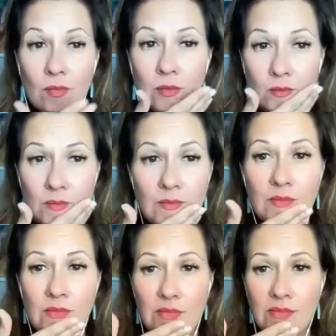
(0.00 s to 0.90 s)
I
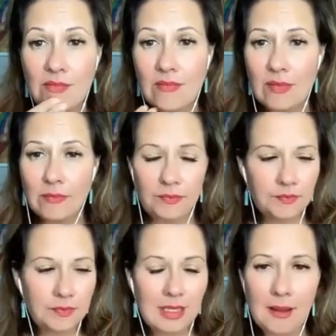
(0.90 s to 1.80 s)
start to laugh
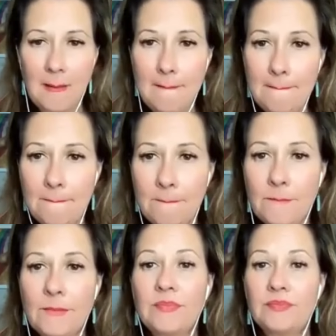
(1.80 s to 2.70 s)
at the
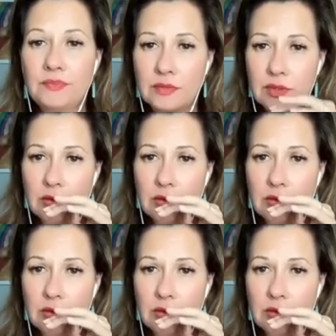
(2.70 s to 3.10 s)
craziness.